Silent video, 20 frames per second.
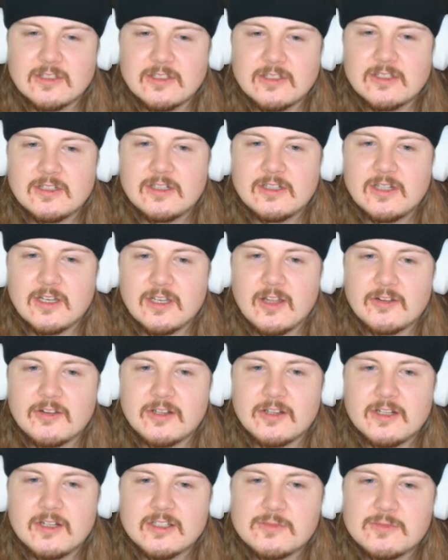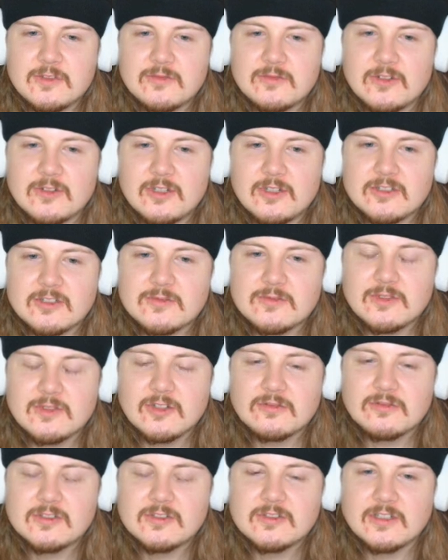A lot of guys been fast with hot
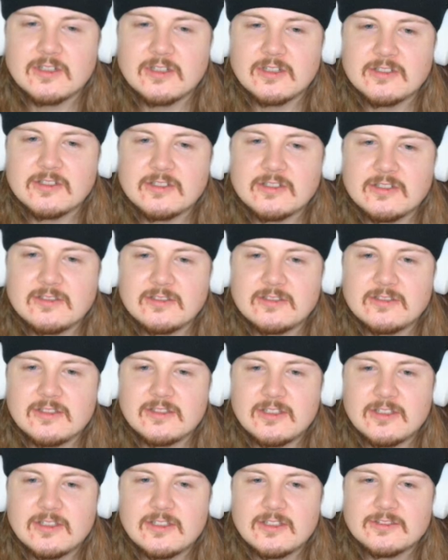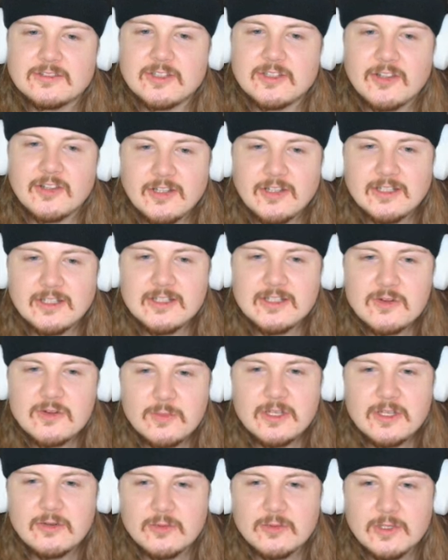race tires there. So I think this will be
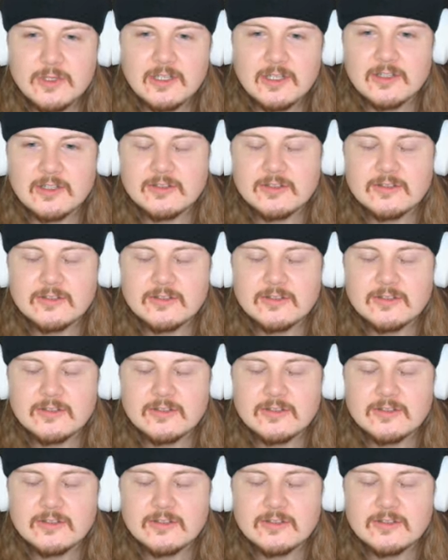really good.